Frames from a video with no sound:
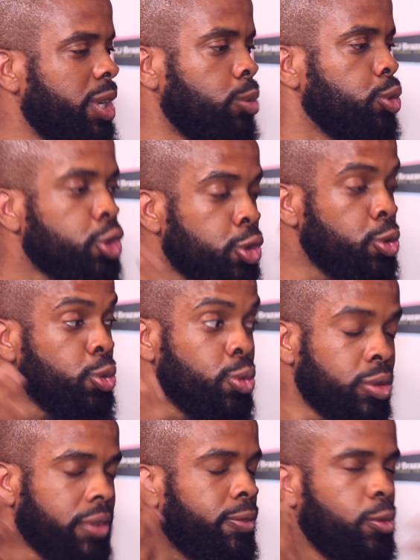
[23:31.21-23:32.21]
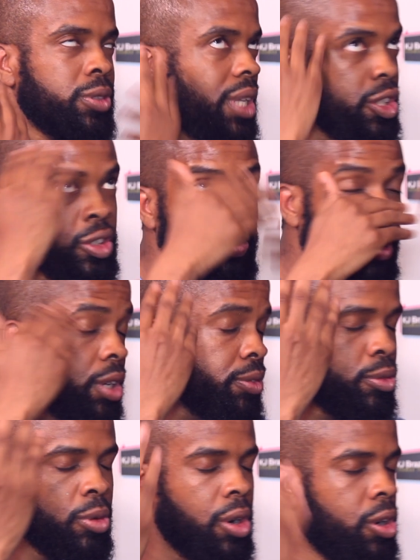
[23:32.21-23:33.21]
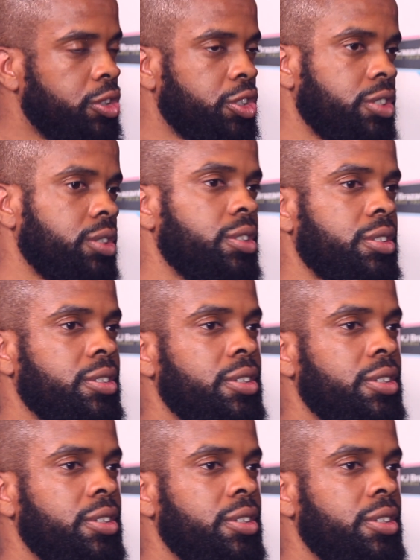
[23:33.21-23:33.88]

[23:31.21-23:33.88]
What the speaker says: don't choose the thoughts that just pass through our consciousness.